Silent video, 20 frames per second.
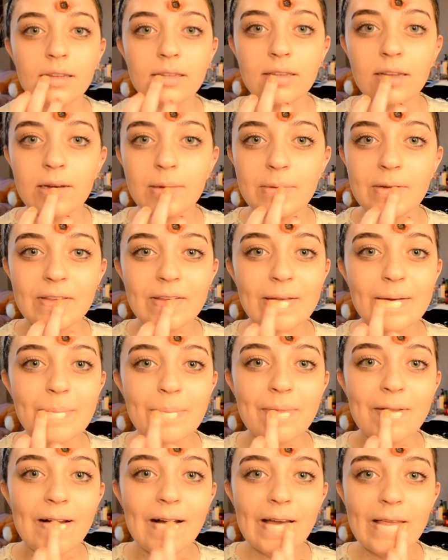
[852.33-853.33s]
So I'm just gonna
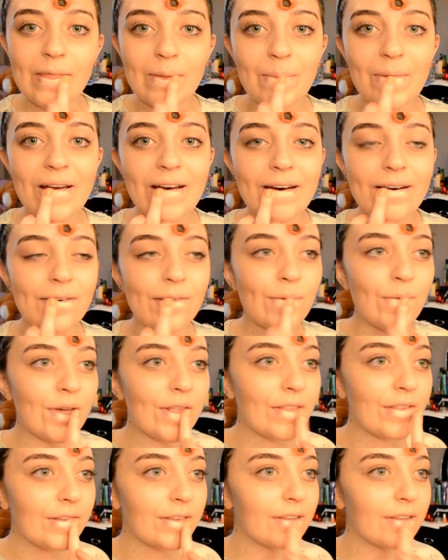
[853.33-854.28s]
block them out with